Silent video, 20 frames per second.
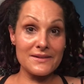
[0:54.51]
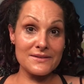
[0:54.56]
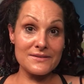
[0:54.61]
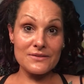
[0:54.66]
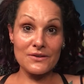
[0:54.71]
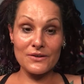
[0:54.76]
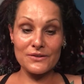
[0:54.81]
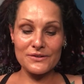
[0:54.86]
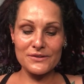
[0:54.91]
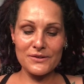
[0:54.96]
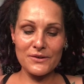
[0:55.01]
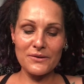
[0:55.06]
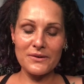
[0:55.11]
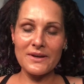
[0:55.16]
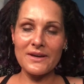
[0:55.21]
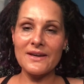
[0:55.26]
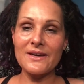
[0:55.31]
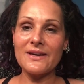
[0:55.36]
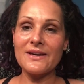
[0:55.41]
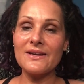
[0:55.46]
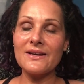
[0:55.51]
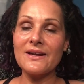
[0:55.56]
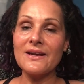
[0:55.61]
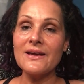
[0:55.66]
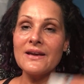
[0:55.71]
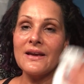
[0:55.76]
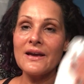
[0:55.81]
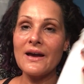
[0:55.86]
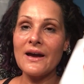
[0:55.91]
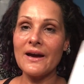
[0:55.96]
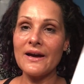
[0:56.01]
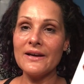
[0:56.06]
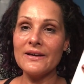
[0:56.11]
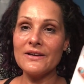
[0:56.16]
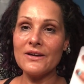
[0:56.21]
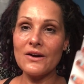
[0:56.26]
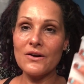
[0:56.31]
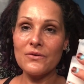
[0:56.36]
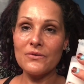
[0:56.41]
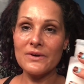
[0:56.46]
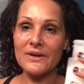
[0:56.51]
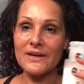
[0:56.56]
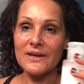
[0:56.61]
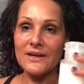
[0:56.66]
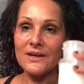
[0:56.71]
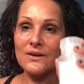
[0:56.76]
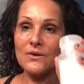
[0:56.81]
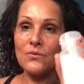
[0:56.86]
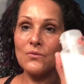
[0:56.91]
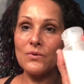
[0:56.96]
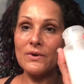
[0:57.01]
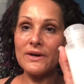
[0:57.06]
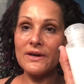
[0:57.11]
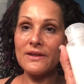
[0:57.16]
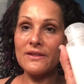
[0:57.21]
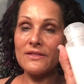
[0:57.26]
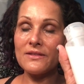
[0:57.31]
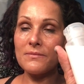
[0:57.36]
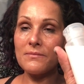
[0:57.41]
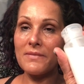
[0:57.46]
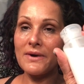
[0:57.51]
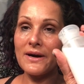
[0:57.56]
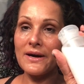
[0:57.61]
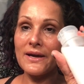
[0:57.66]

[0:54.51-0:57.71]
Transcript: this all soak in, I go in with